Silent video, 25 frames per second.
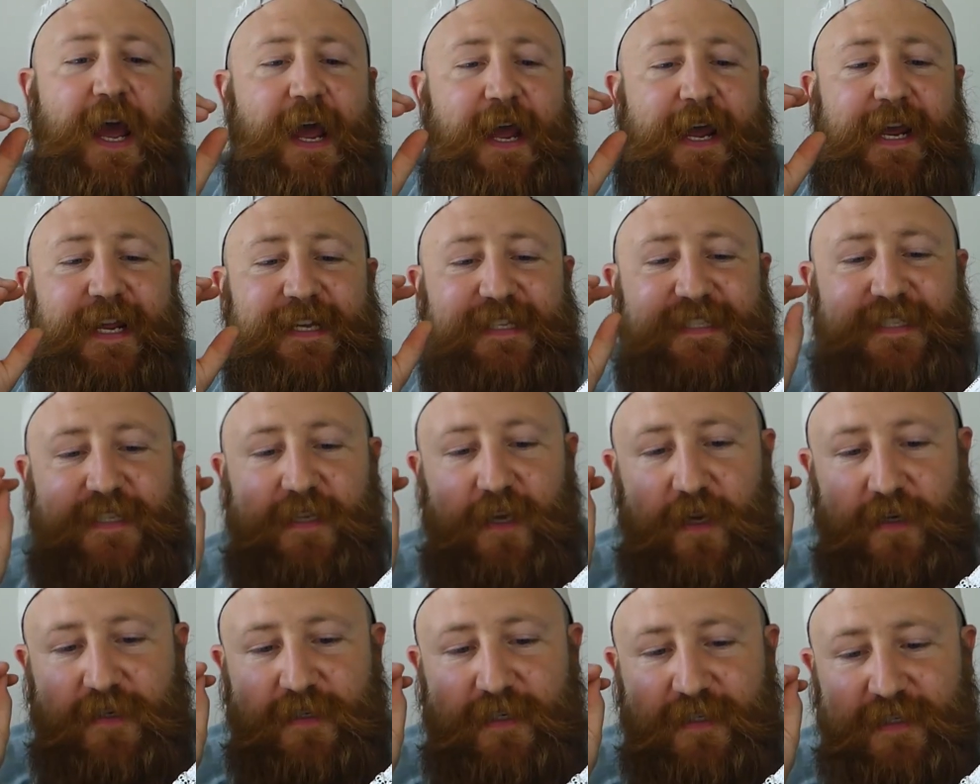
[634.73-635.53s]

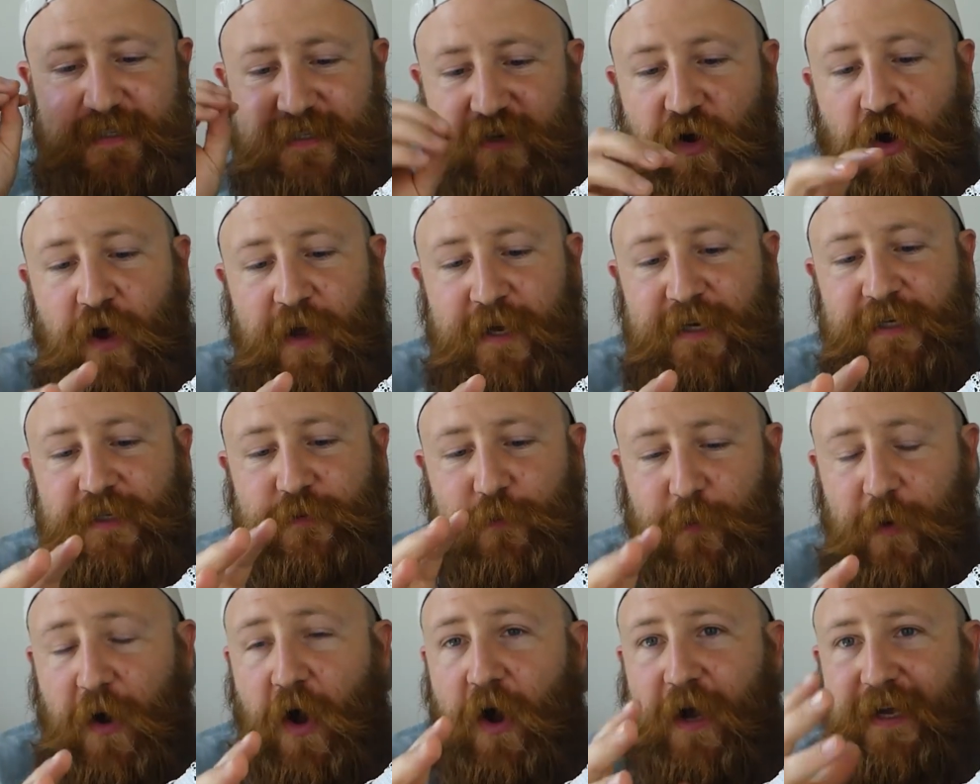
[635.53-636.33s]
It's designed
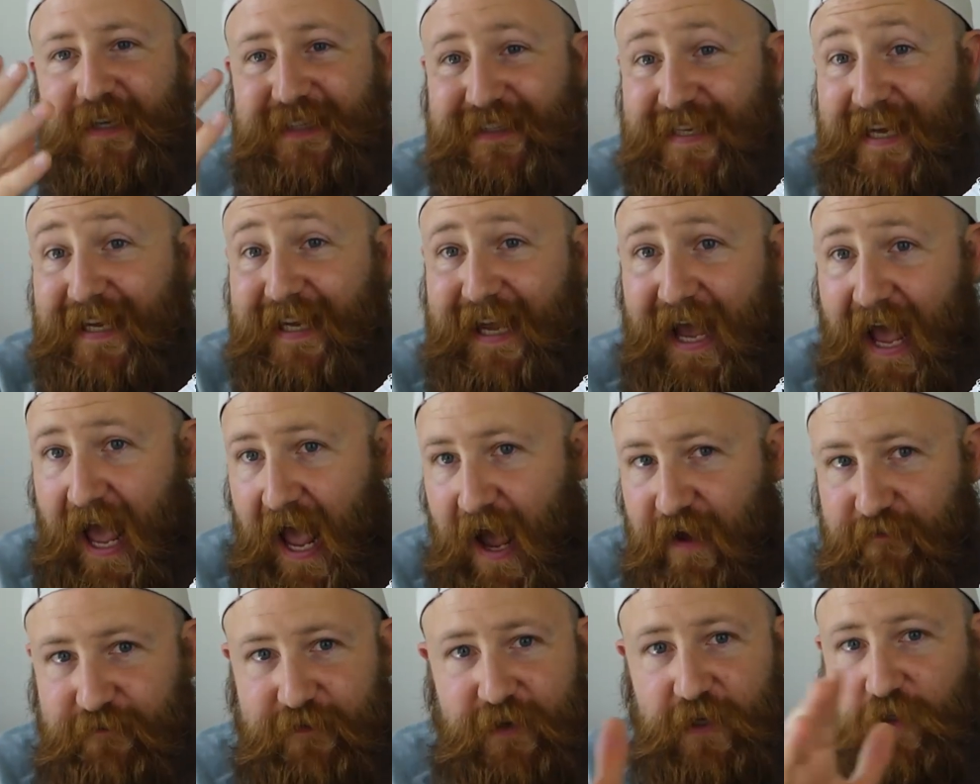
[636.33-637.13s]
by Tinker
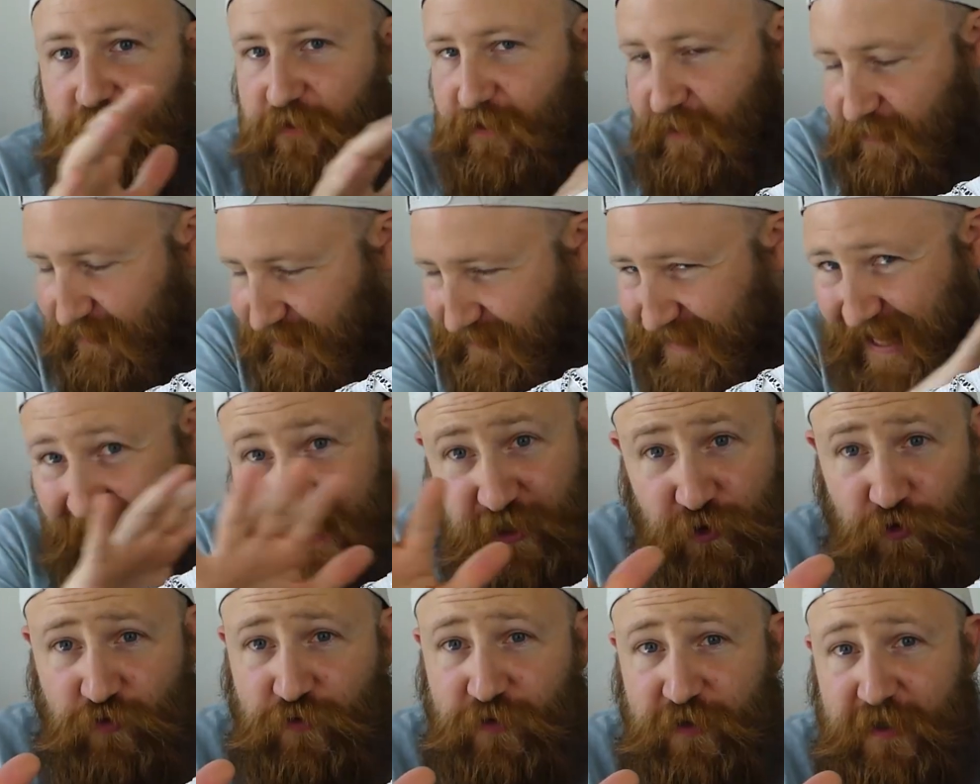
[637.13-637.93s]
Hatfield,
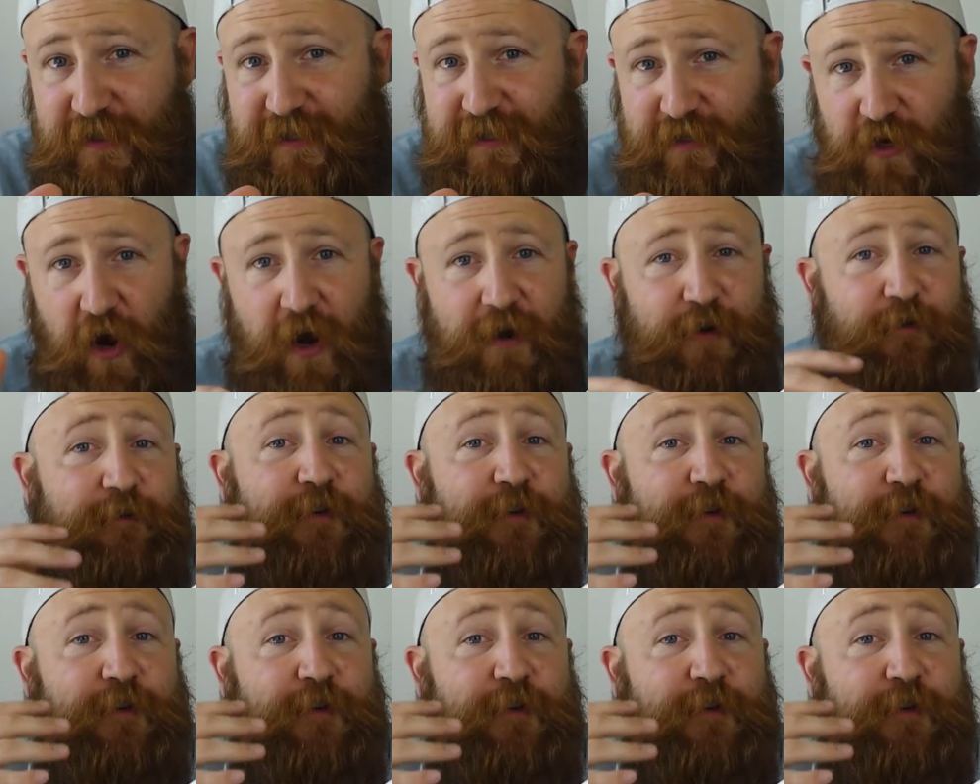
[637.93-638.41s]
legendary designer.